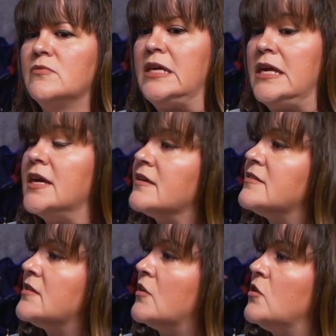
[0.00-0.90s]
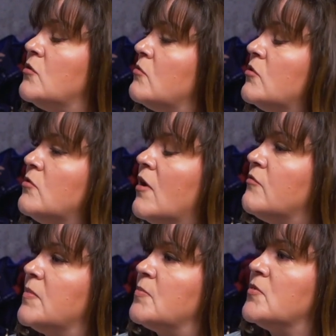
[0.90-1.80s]
geeks and you, you
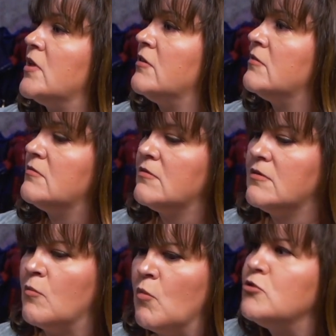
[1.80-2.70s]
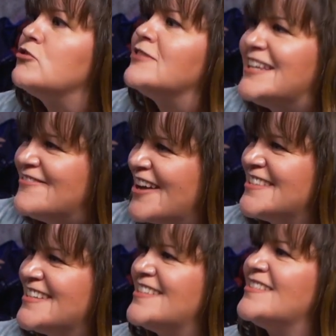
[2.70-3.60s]
have people that are emotionally
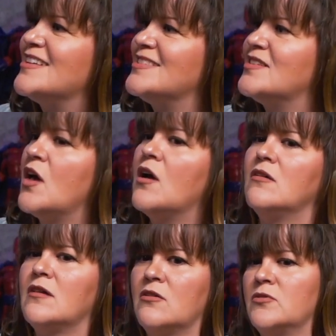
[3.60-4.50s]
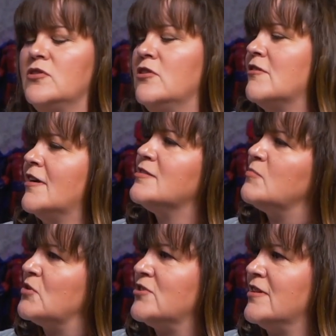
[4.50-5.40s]
invested, because yeah. not only are our clients
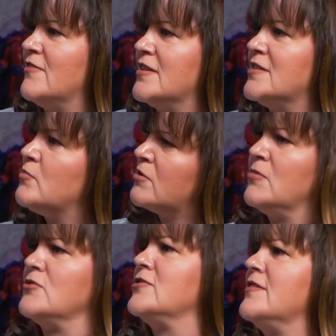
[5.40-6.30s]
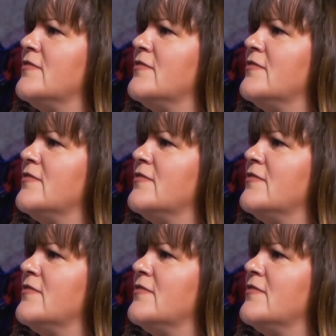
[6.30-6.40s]
emotionally invested, we're emotionally